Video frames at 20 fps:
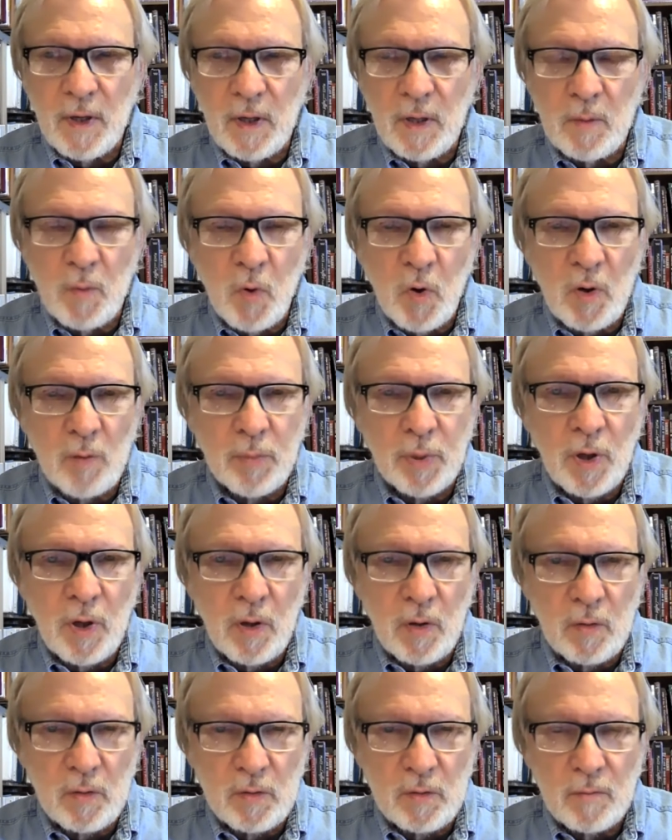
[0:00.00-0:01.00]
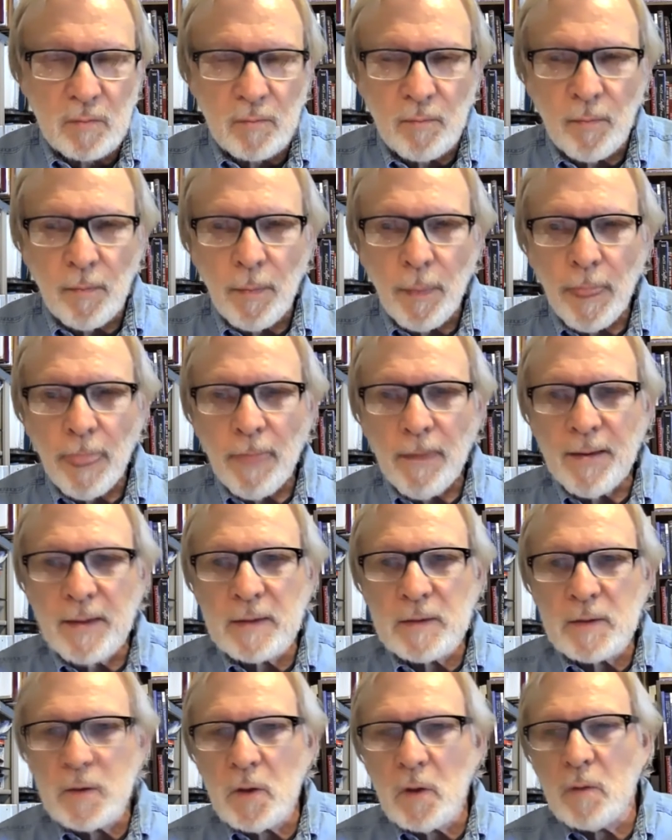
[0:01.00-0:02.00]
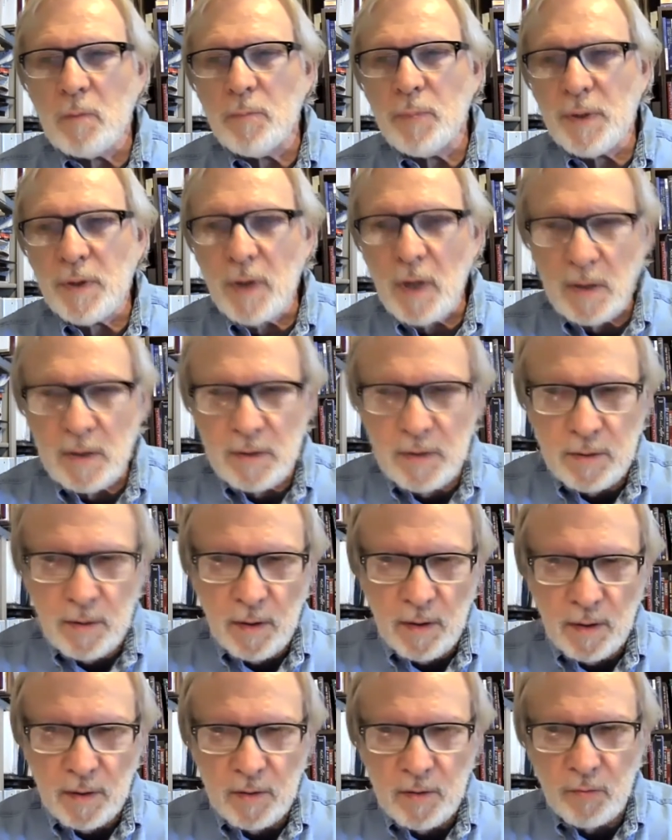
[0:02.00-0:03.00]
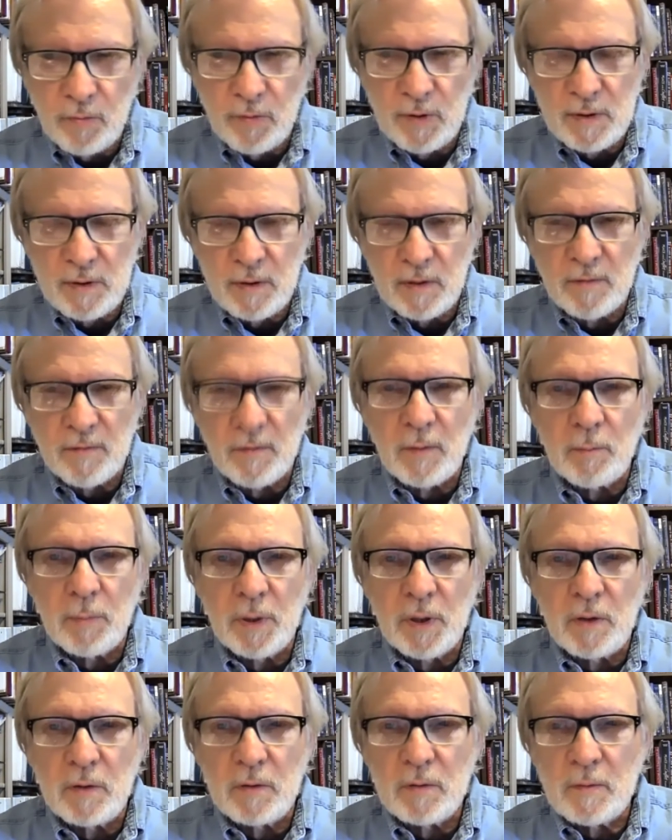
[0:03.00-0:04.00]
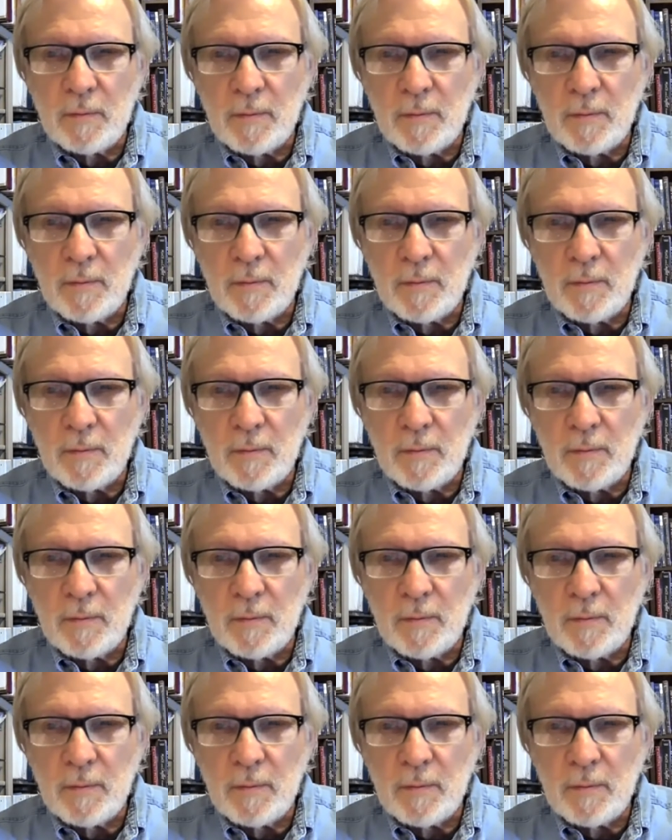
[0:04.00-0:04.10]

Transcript: any more blows. And so Bernard started to receive the blows.